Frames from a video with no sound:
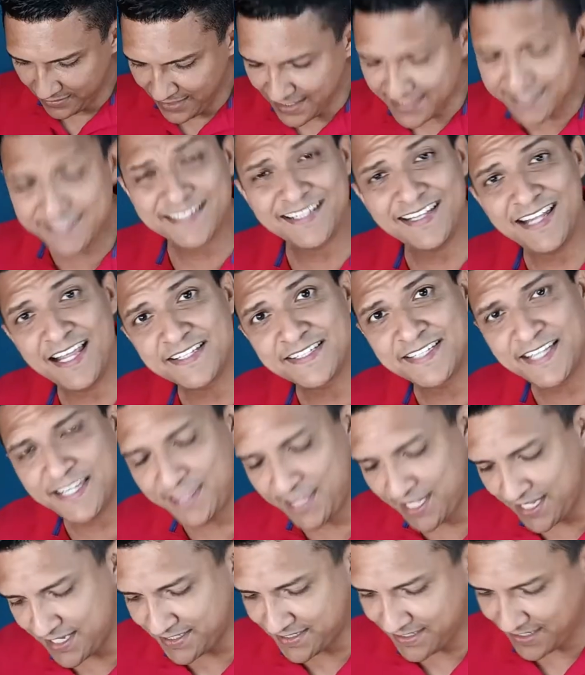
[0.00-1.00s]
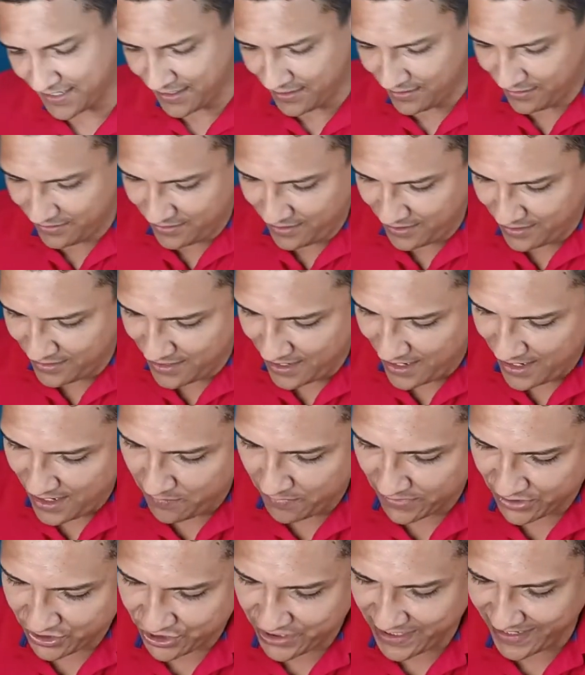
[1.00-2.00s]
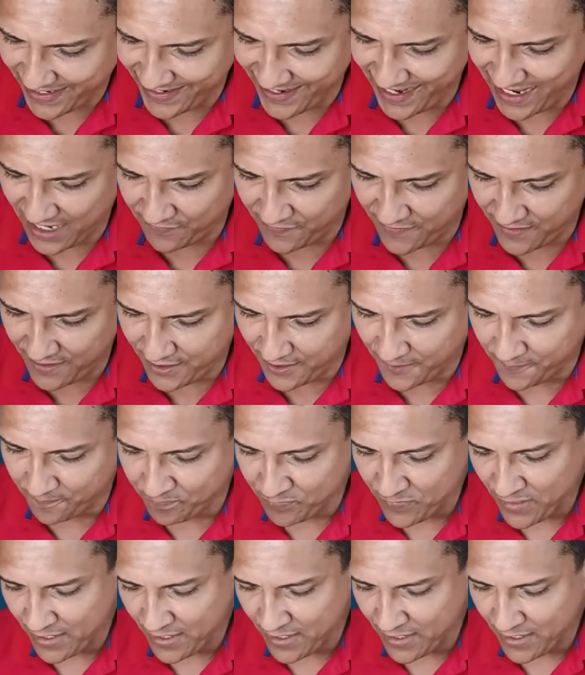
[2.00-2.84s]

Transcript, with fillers: let's let's see this in, in the image that I have here.